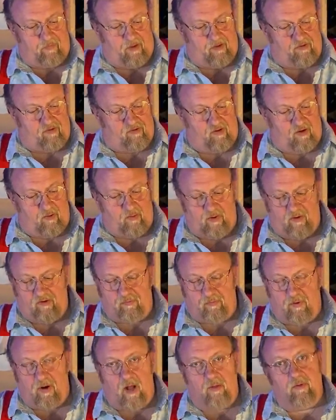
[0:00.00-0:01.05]
serious
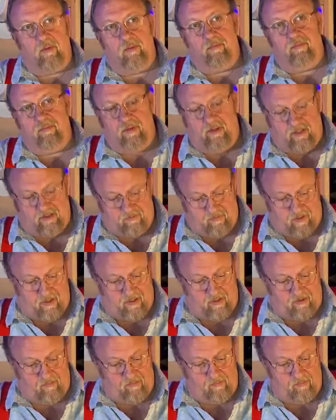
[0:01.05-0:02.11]
problem in
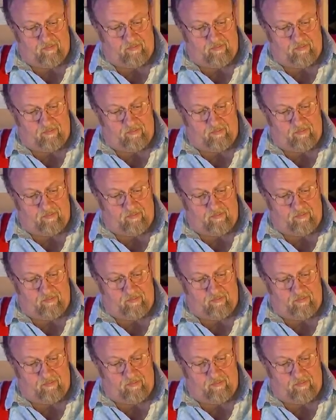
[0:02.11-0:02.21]
my